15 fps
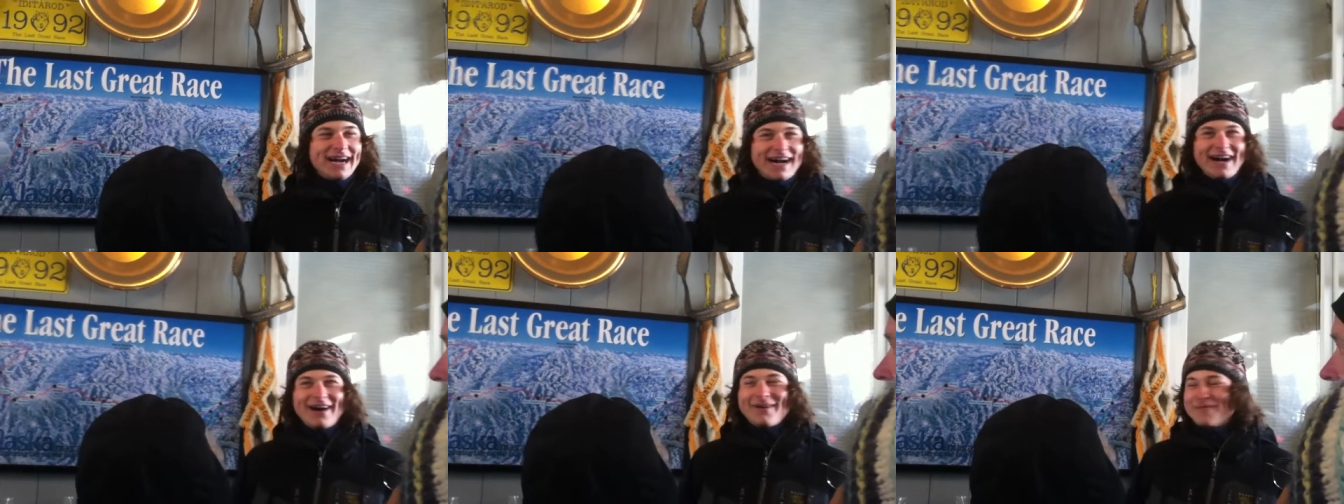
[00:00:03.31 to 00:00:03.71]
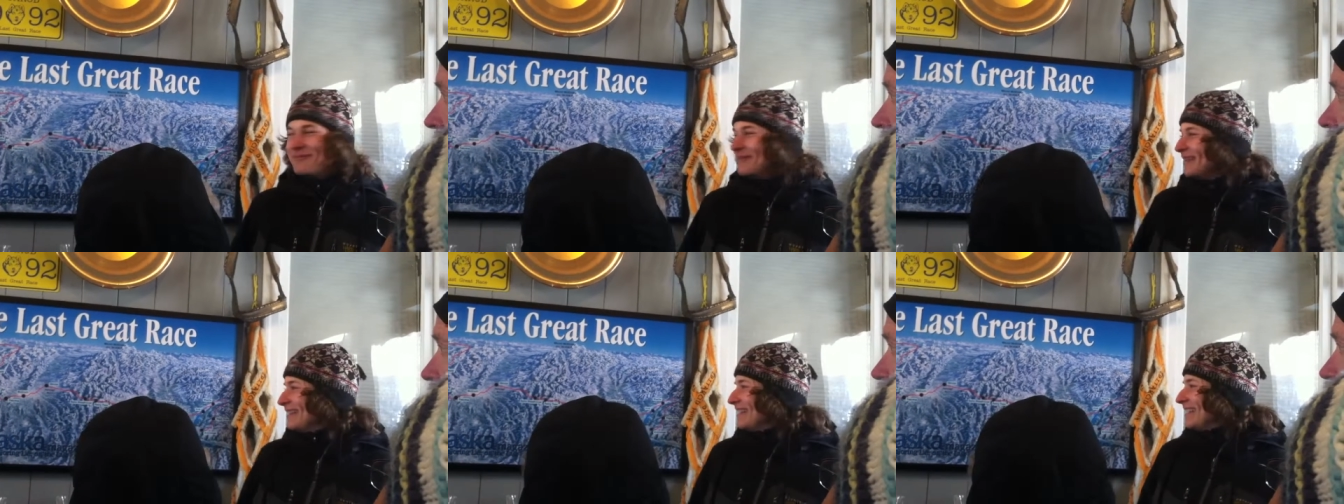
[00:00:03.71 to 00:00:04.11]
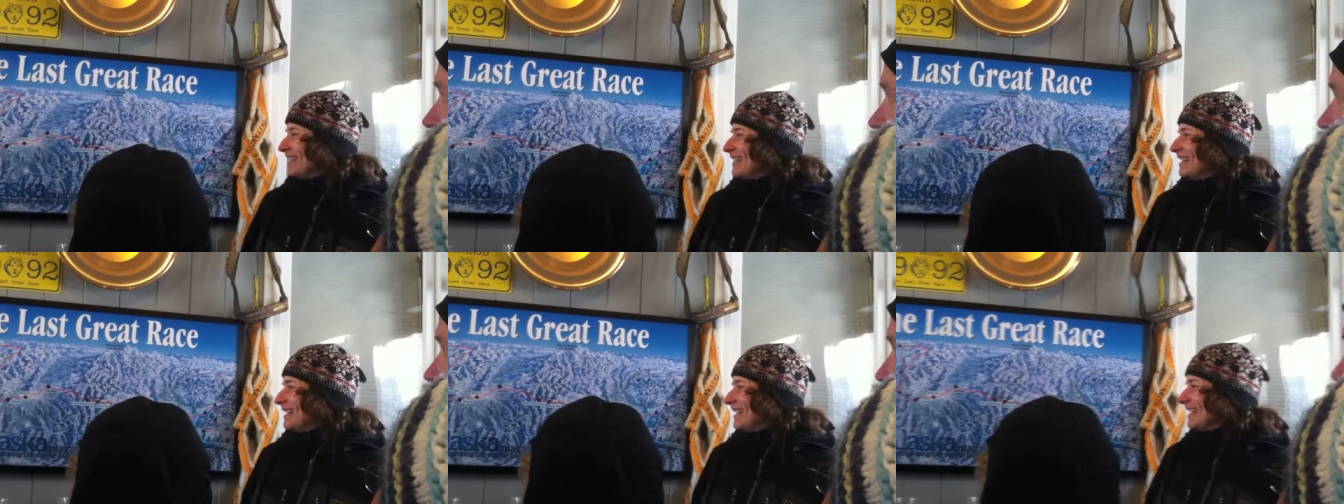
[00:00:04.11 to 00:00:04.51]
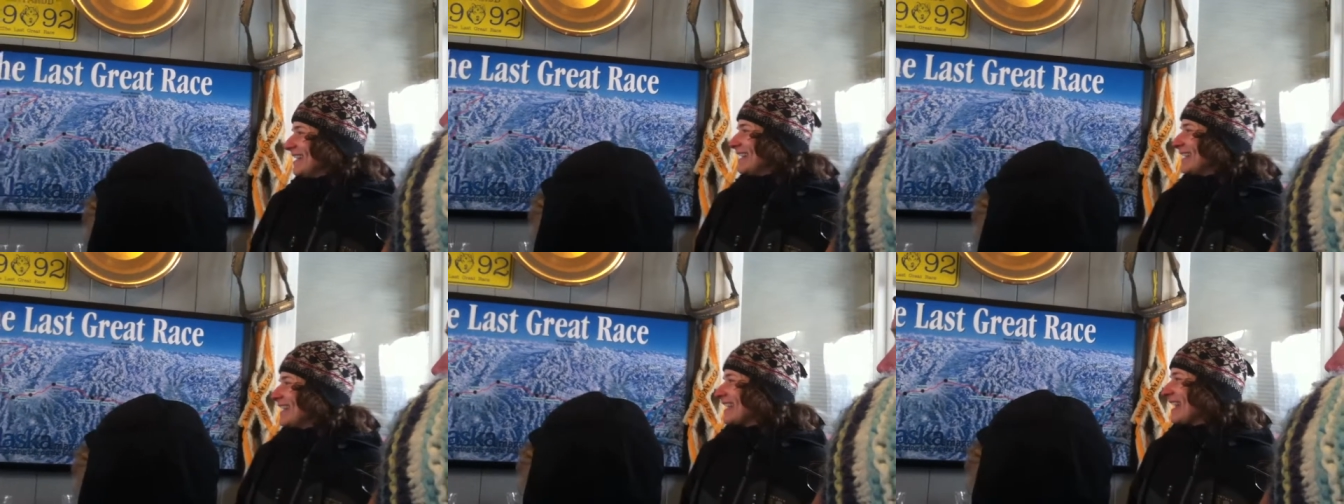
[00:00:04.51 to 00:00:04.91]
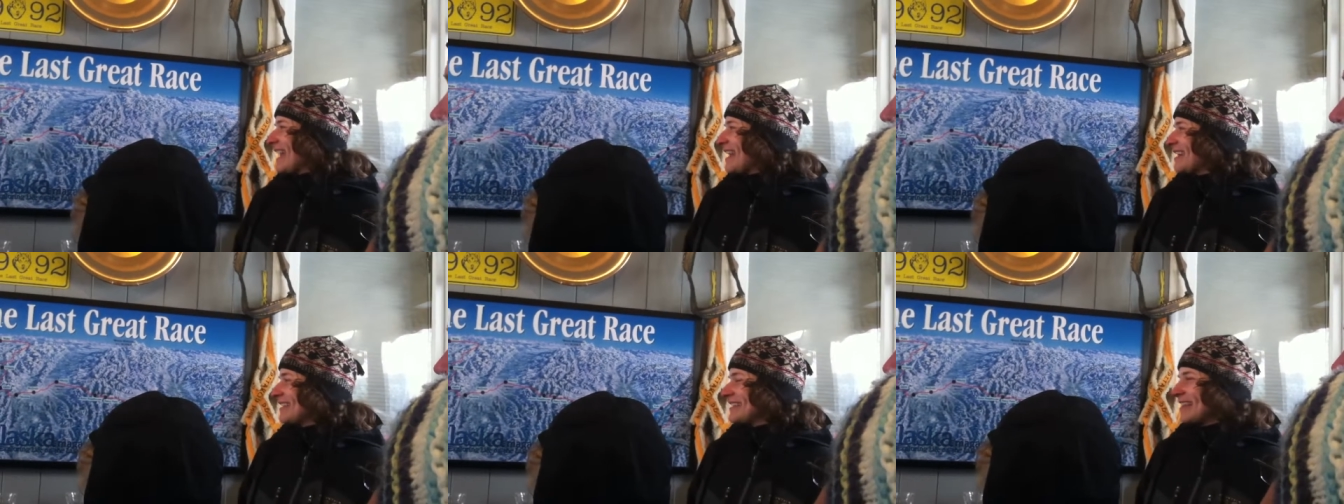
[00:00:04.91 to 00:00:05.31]
Um,
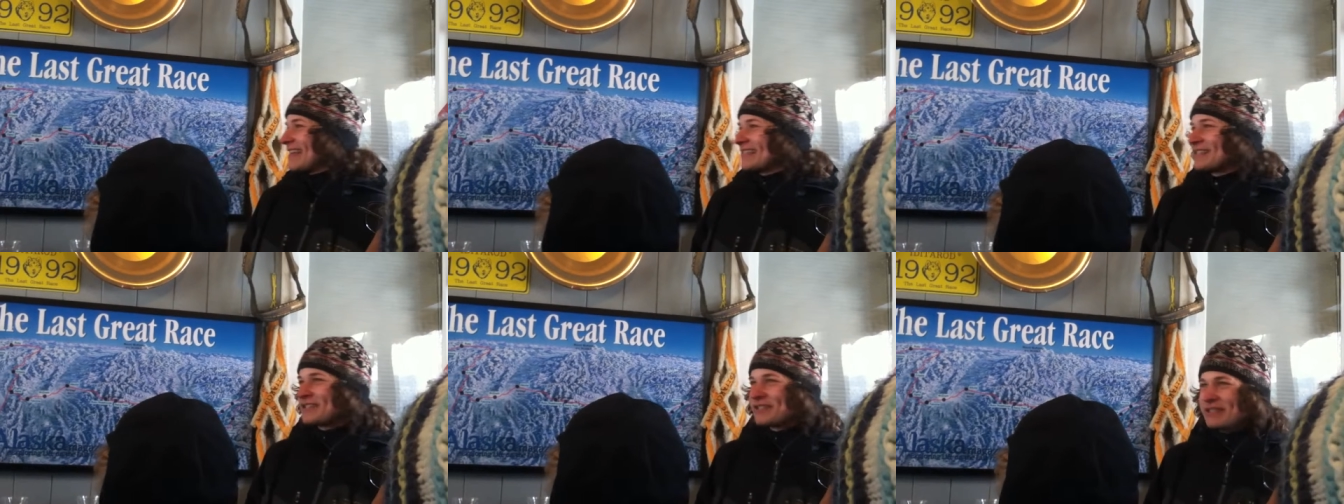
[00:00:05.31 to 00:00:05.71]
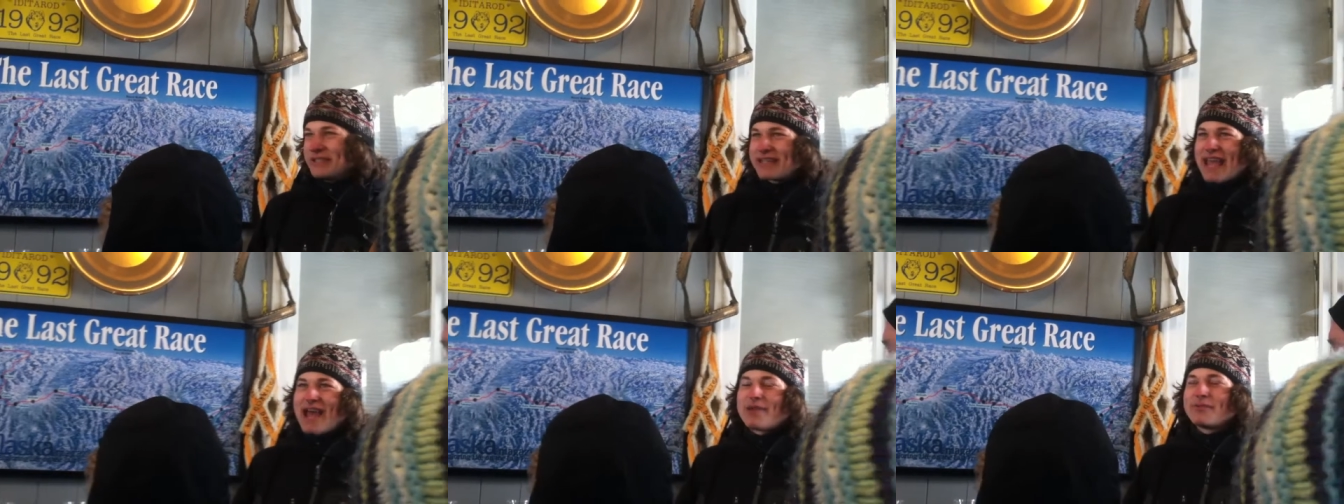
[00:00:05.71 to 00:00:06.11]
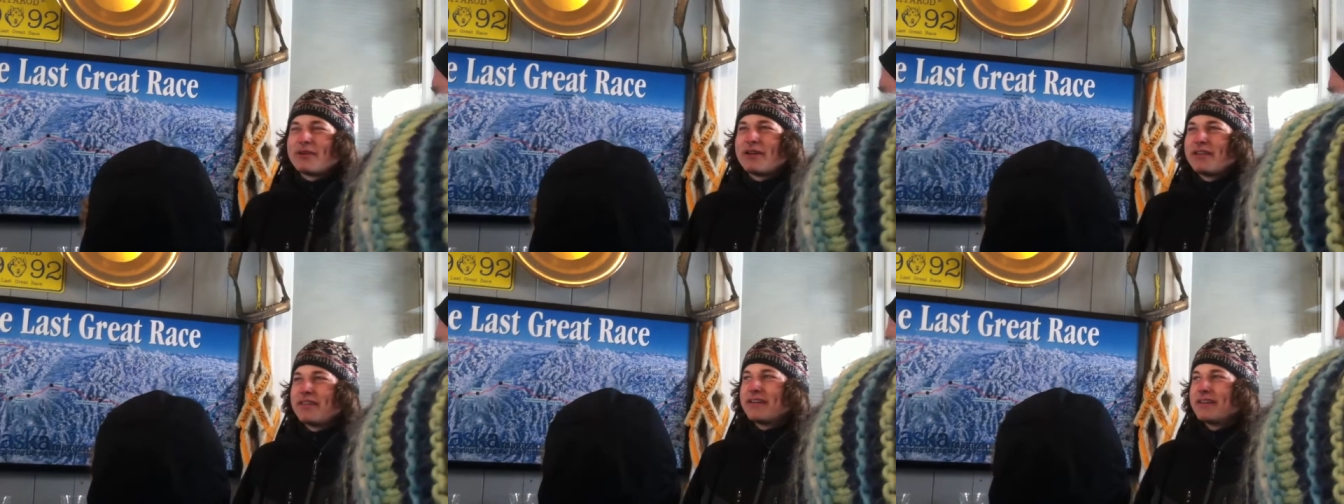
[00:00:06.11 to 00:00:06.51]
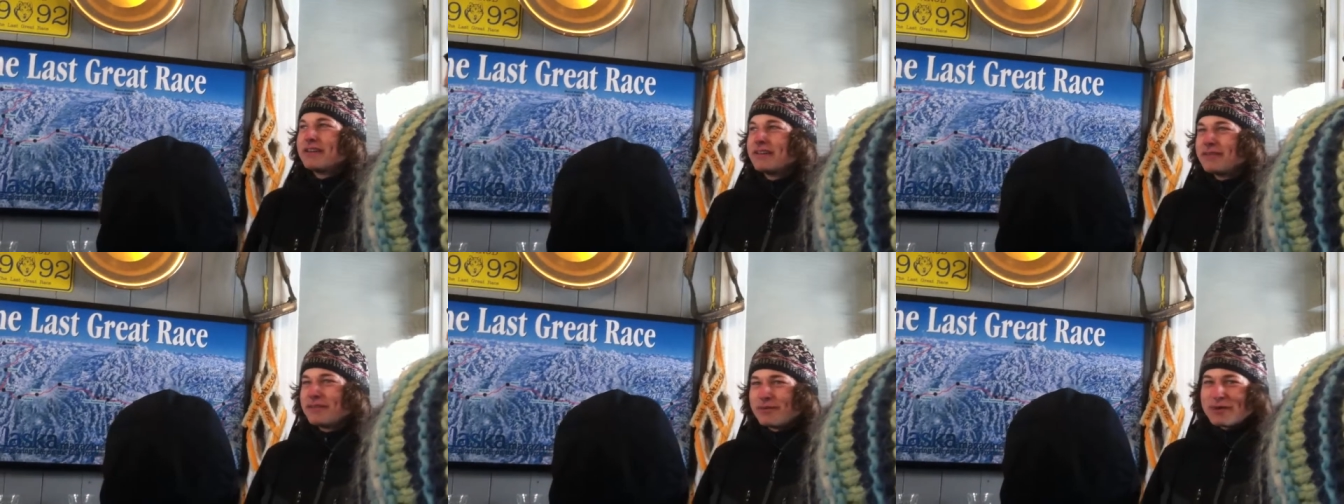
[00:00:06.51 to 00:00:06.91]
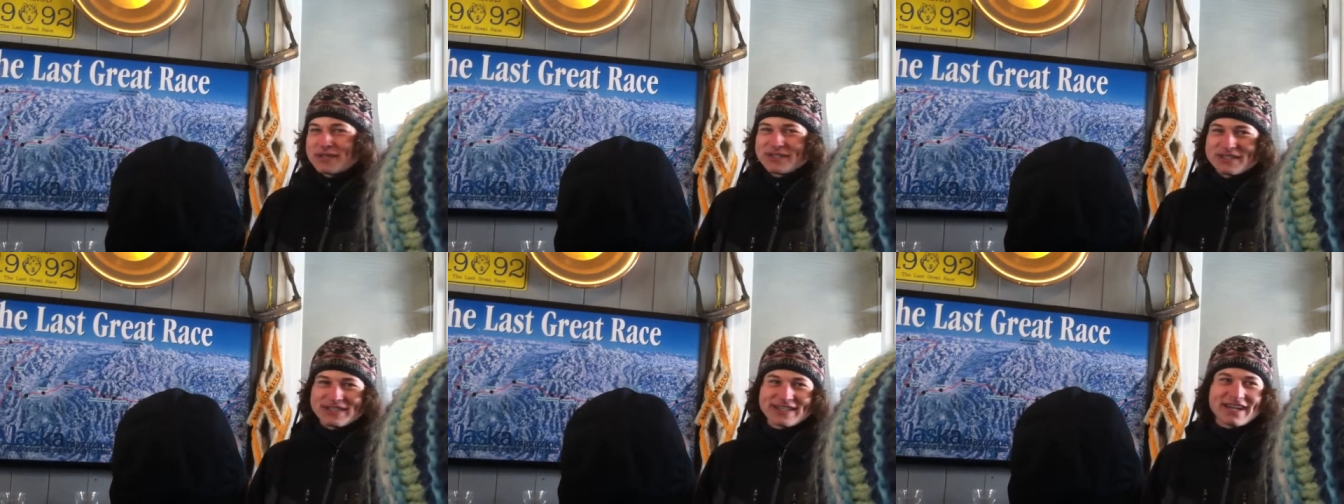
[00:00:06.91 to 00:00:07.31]
and it, that's just a little cabin on the, the
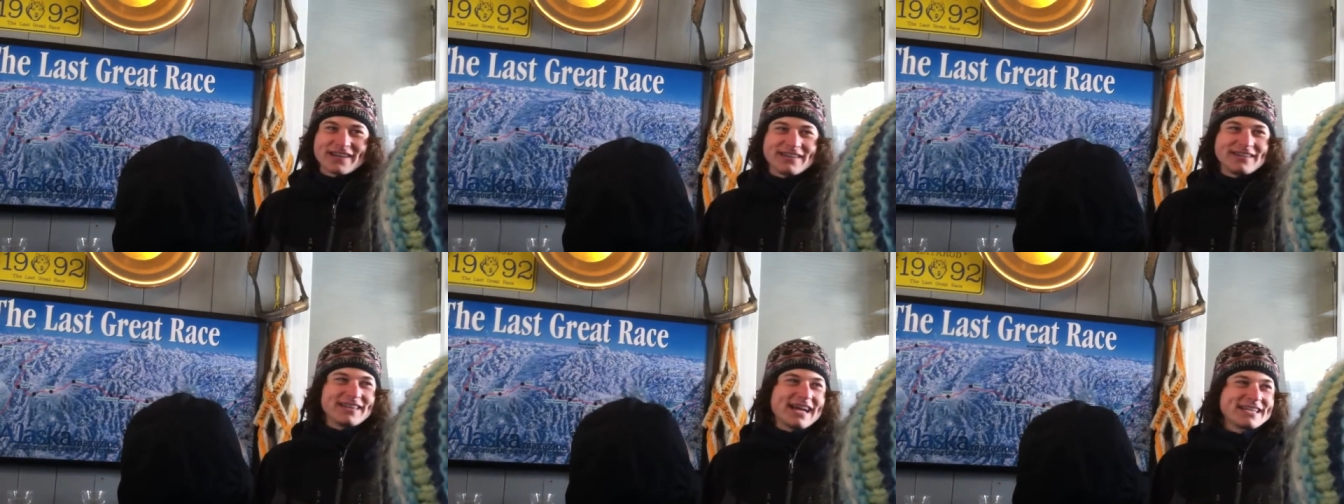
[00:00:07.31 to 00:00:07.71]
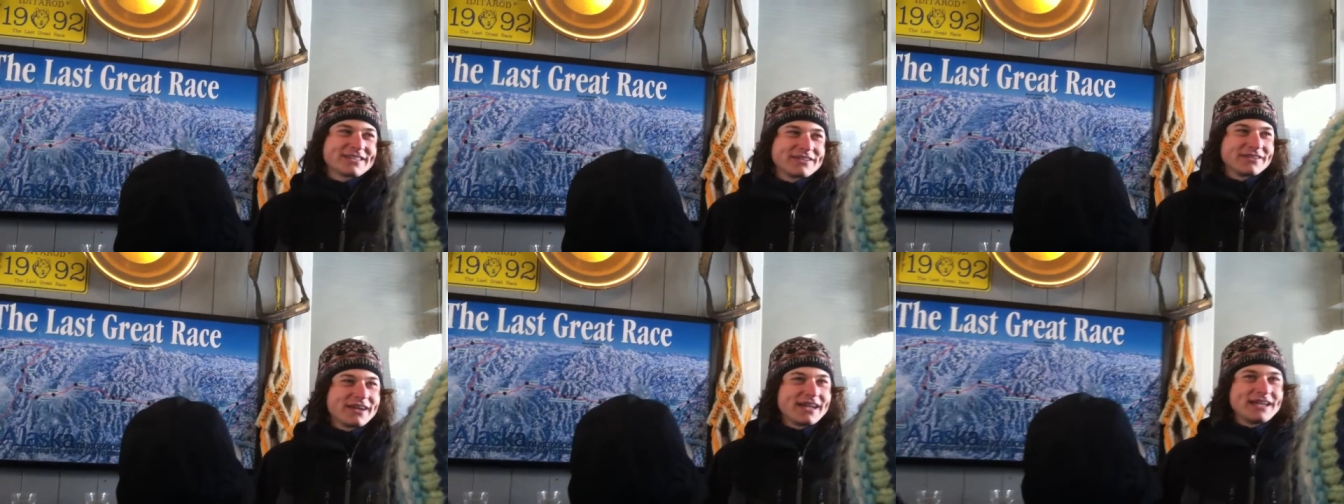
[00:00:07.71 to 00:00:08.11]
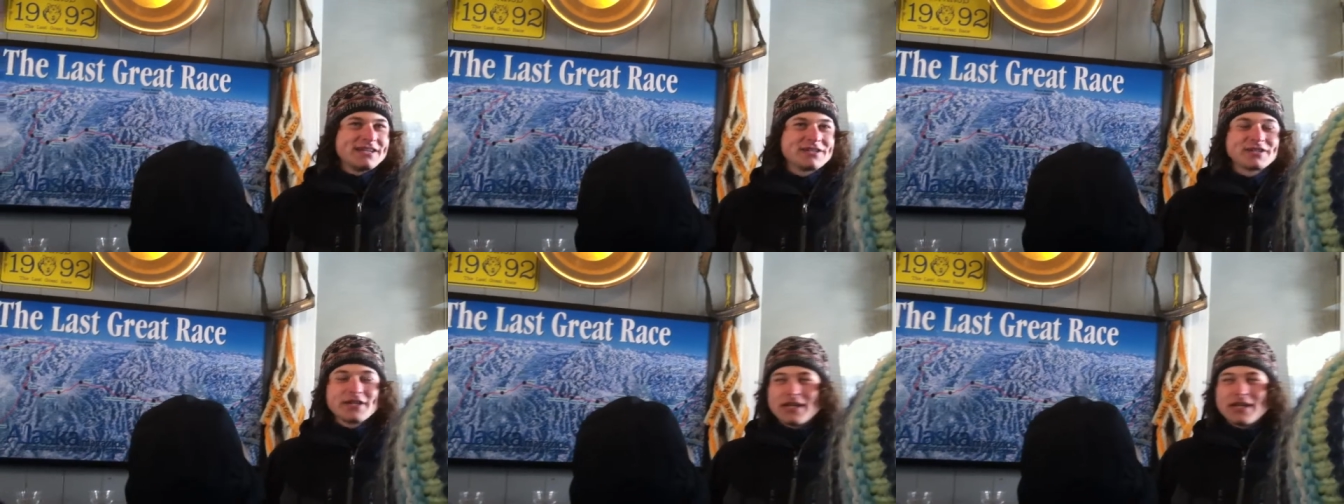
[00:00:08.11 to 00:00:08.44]
western side of the Alaska Range.